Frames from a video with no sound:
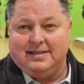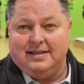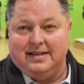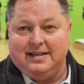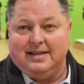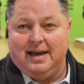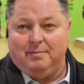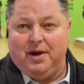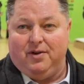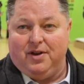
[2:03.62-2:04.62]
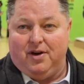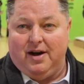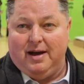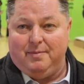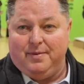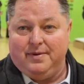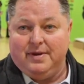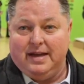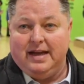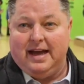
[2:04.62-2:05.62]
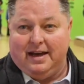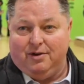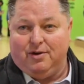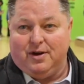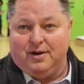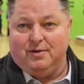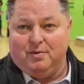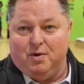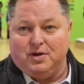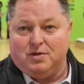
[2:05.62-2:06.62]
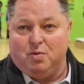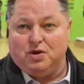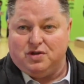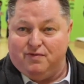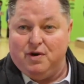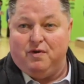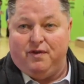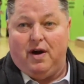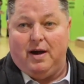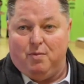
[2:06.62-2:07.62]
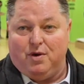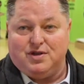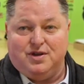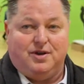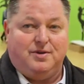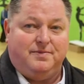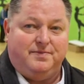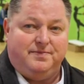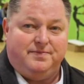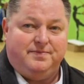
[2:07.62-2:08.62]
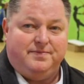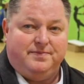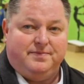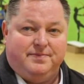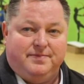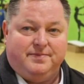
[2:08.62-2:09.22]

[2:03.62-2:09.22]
need to get beyond the hype and look at what's a real fight and what's not.